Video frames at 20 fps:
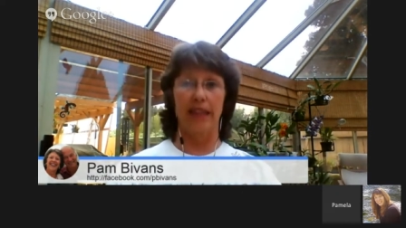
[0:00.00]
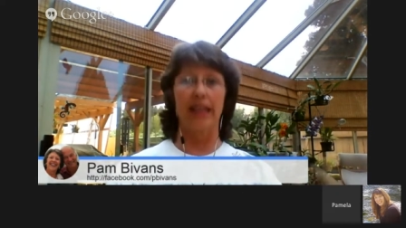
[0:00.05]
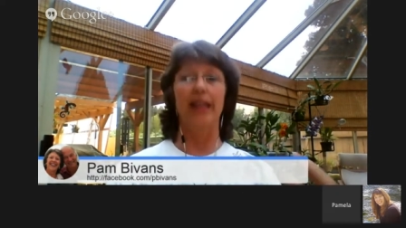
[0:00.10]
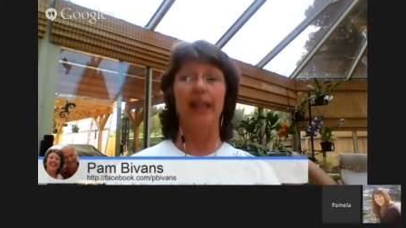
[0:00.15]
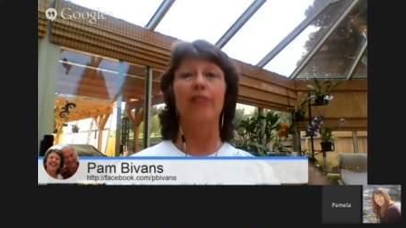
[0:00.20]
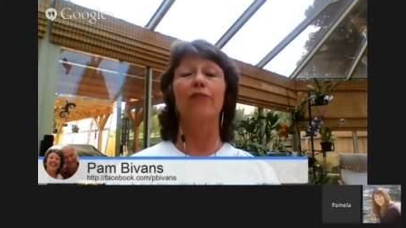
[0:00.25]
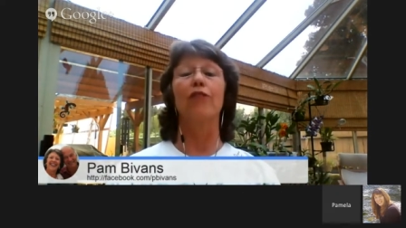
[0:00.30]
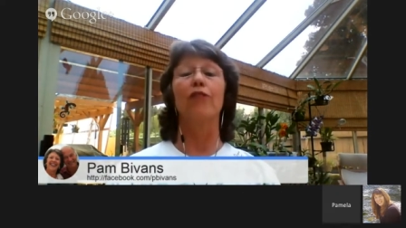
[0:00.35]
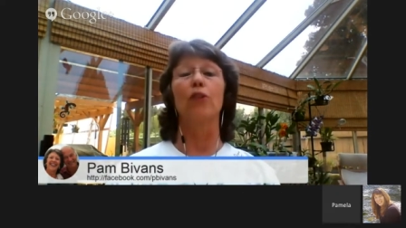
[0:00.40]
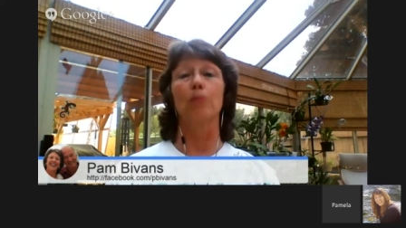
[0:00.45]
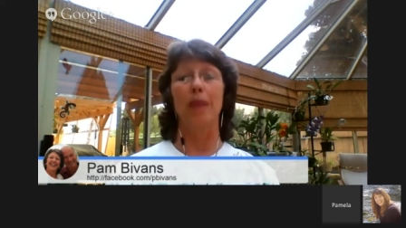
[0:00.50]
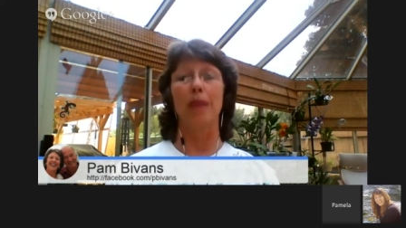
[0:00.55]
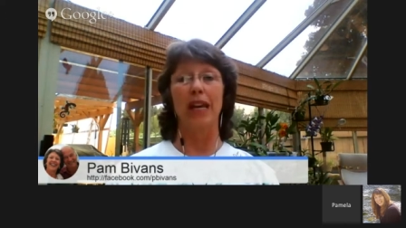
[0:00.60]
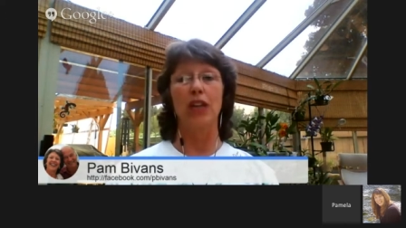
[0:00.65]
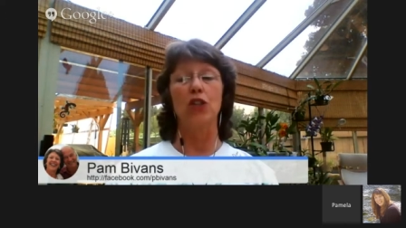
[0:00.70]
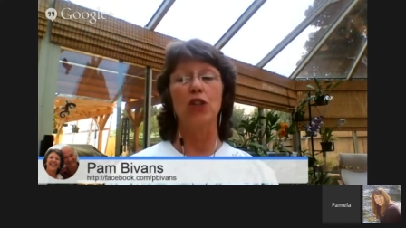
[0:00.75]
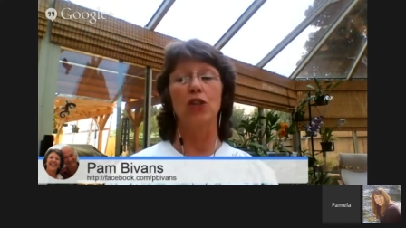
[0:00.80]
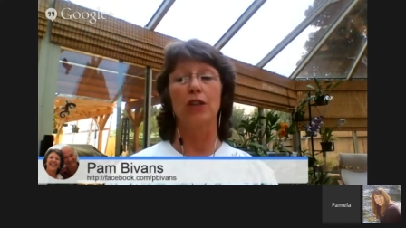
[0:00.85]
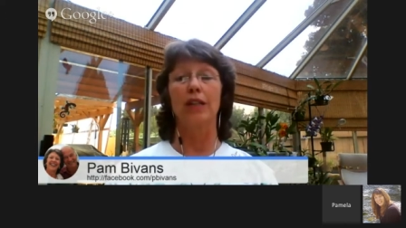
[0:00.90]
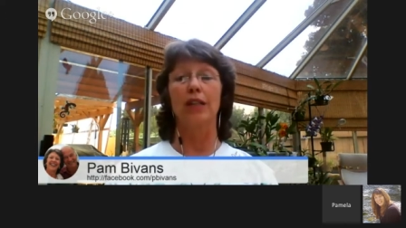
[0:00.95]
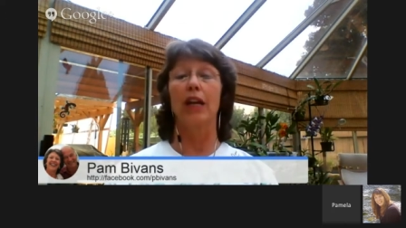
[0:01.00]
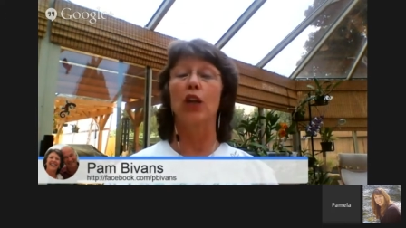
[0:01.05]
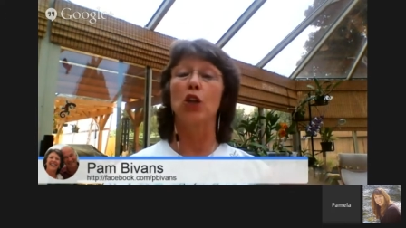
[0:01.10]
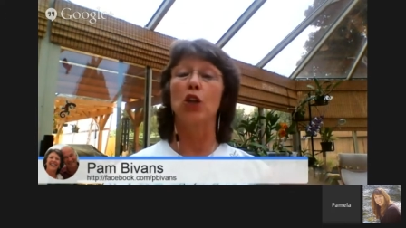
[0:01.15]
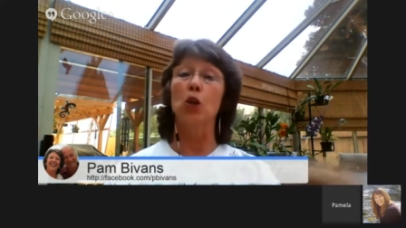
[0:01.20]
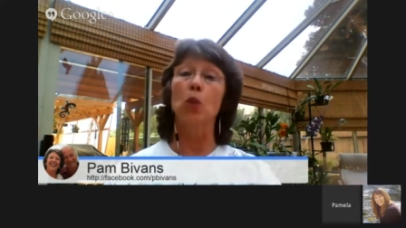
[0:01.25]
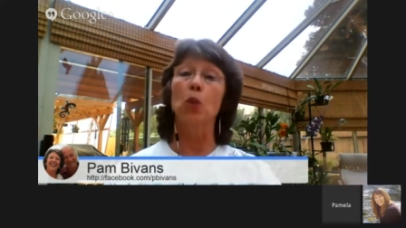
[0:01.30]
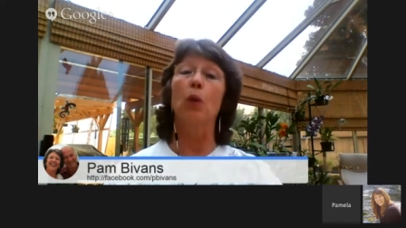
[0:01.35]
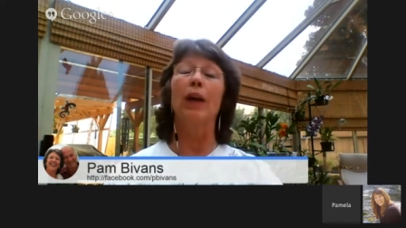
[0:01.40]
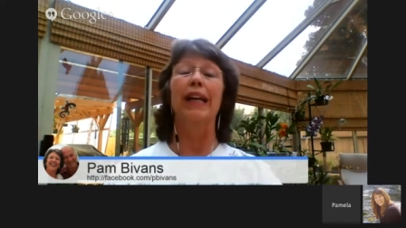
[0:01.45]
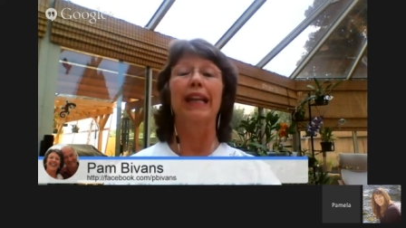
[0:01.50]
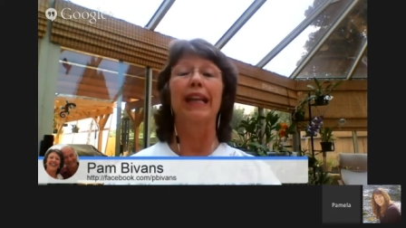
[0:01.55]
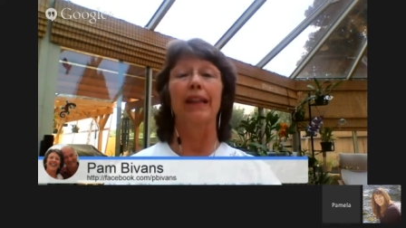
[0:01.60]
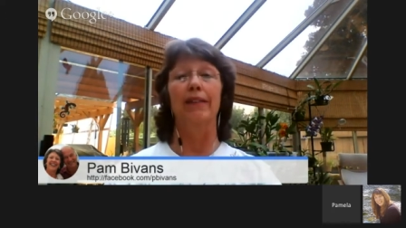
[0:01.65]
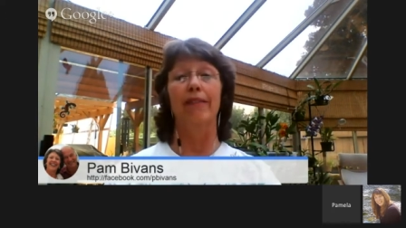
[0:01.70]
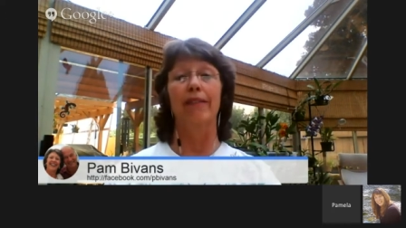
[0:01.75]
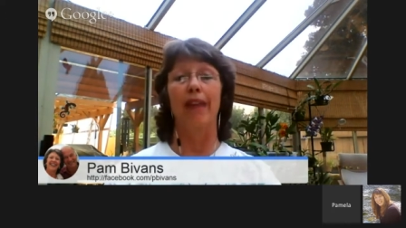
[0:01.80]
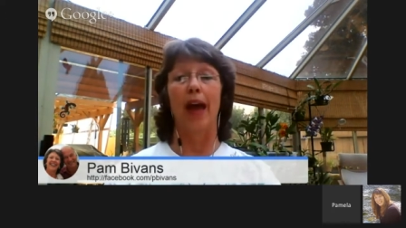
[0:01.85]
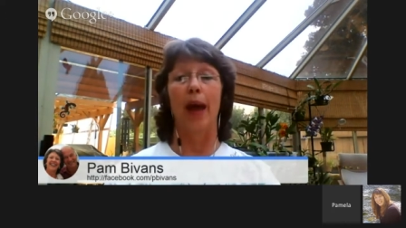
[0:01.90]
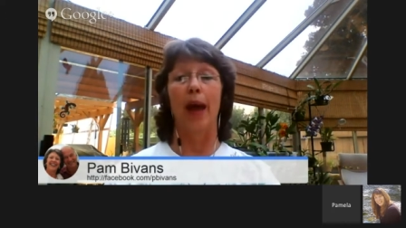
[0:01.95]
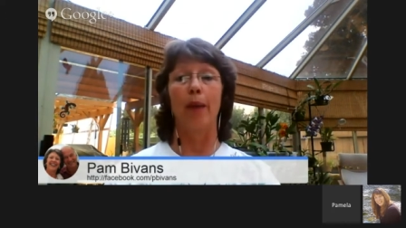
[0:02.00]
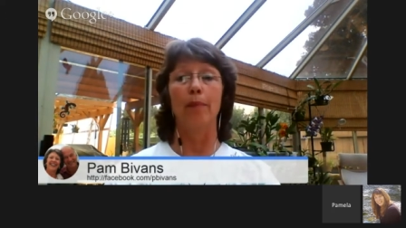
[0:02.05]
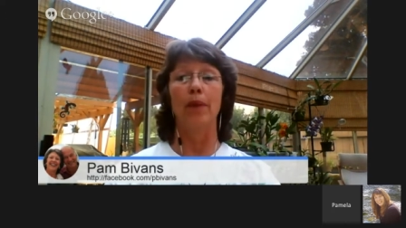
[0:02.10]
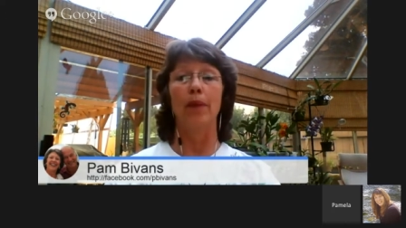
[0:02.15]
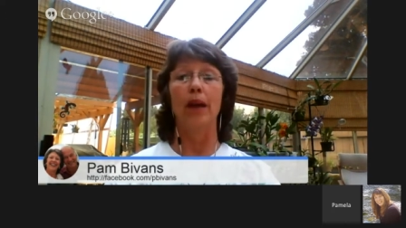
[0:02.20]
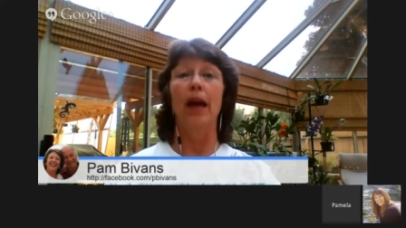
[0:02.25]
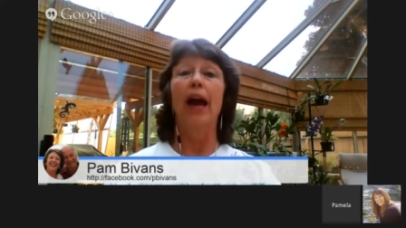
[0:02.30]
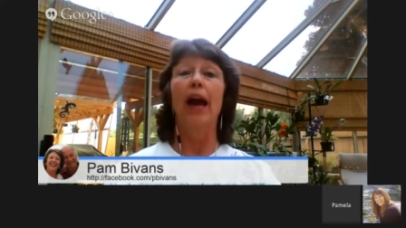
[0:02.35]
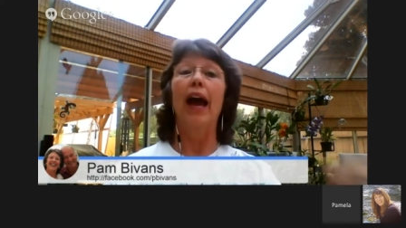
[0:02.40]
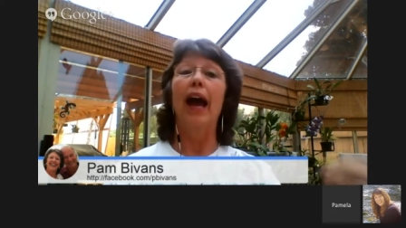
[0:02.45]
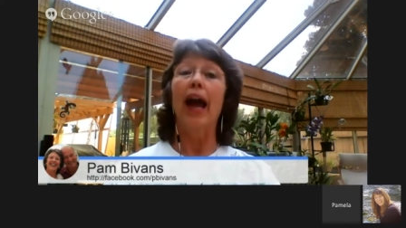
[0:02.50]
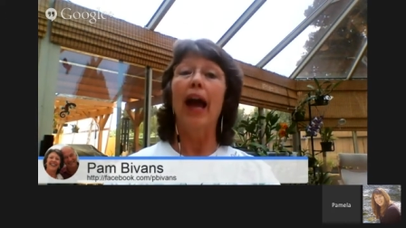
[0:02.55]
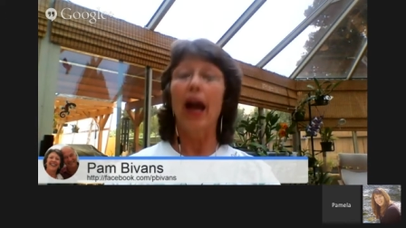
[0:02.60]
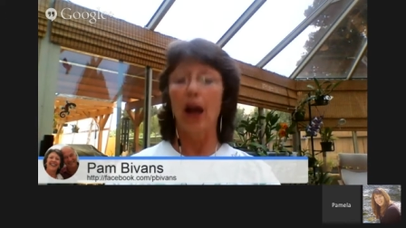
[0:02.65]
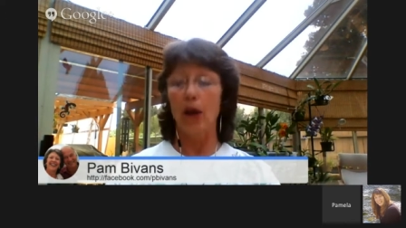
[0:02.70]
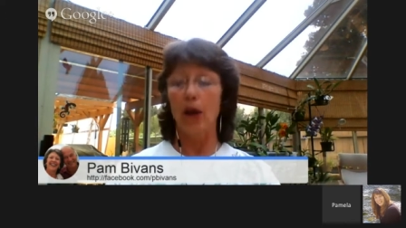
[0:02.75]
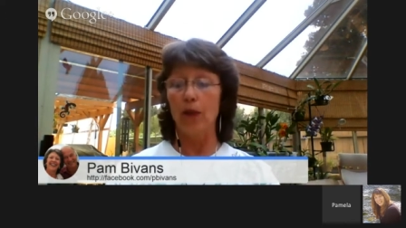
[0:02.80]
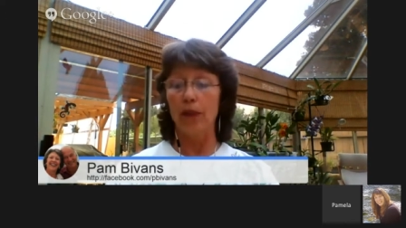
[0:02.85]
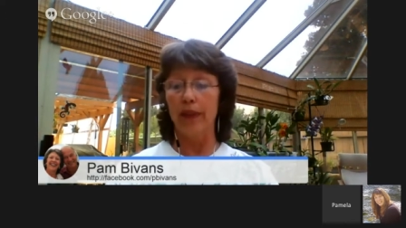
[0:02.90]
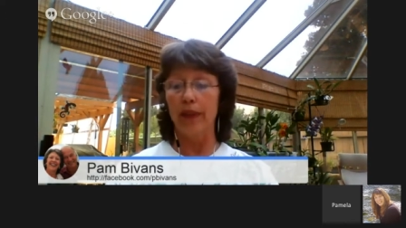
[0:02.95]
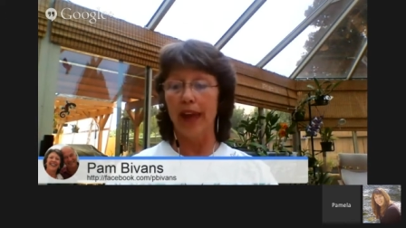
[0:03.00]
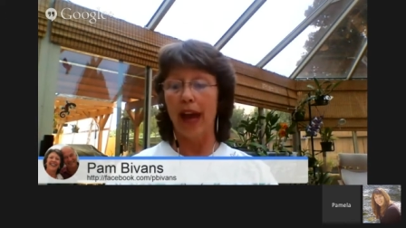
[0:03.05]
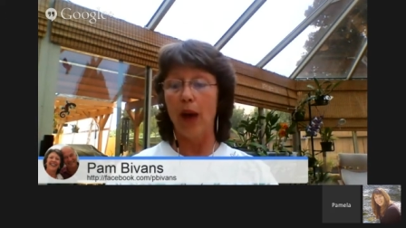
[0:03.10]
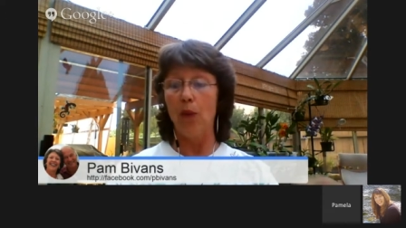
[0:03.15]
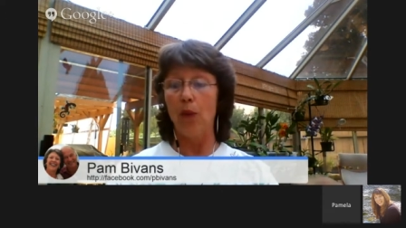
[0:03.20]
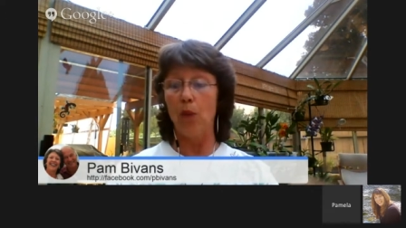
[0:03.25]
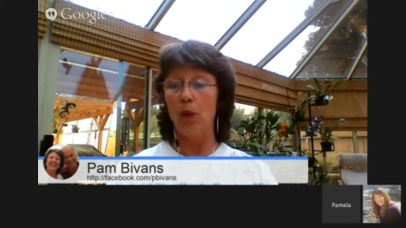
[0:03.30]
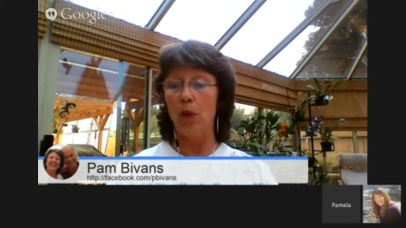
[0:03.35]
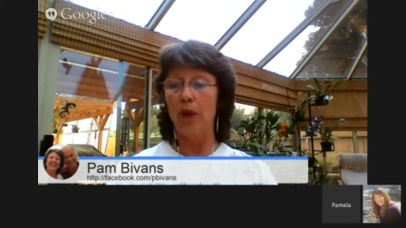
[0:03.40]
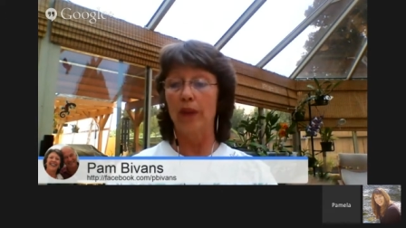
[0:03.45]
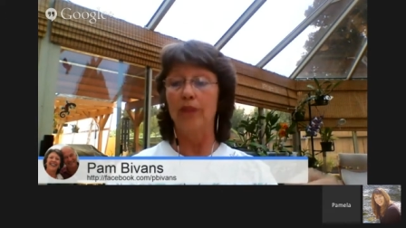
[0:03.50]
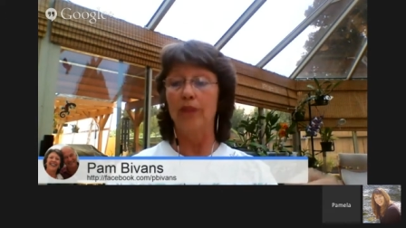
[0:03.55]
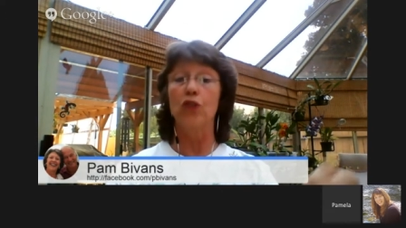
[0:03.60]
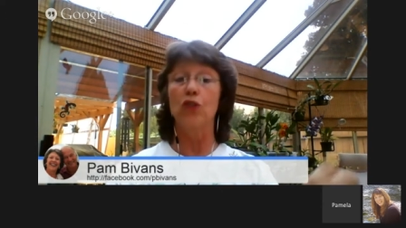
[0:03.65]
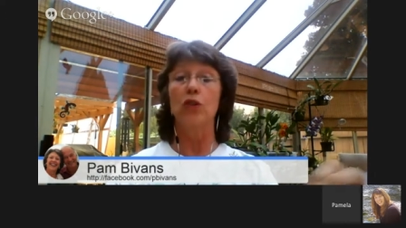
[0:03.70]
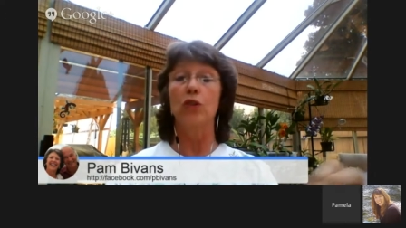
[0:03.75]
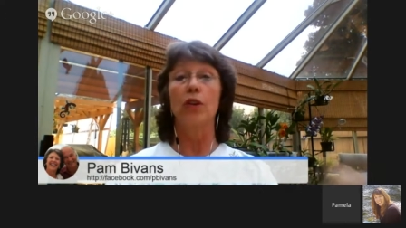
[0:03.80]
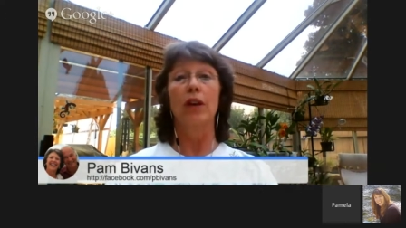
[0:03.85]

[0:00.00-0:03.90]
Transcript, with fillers: the information that you want to give them how that would have